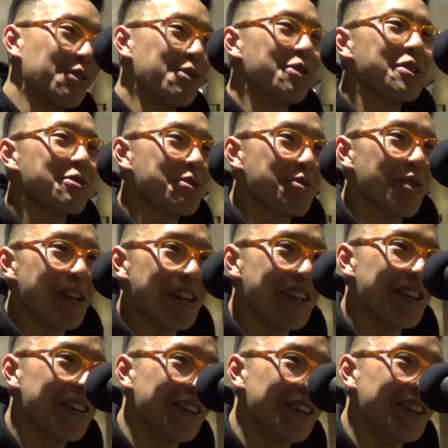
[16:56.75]
Lucas was right
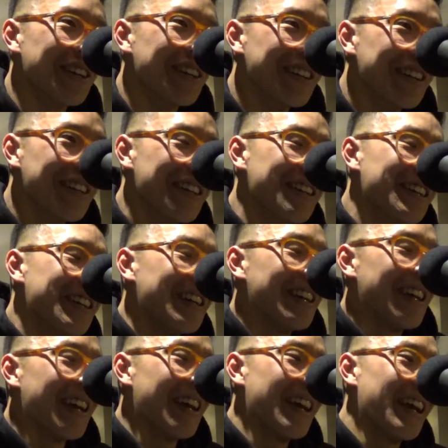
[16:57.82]
here,
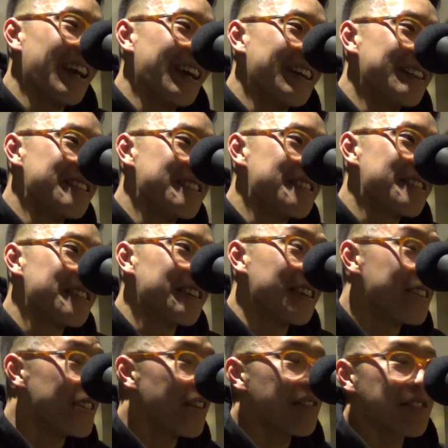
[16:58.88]
and
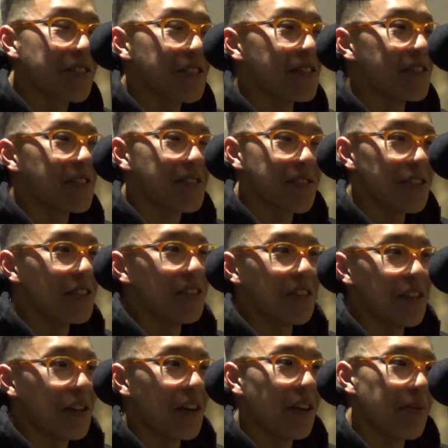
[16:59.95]
he's obviously still in
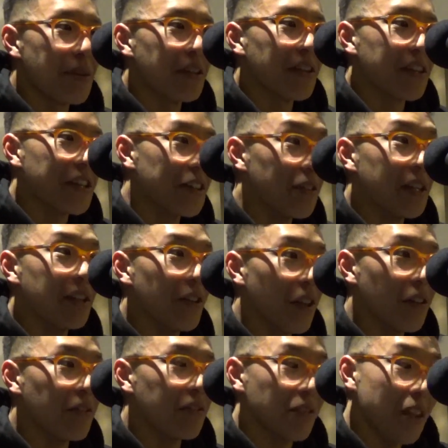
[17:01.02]
the Army, like he
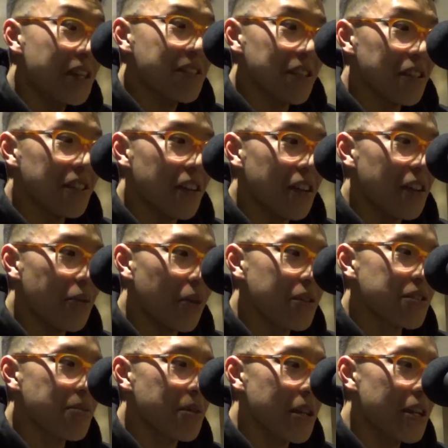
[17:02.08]
likes it and he
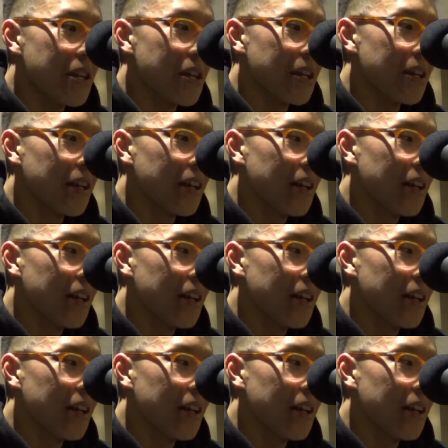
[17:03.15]
wants to be in it,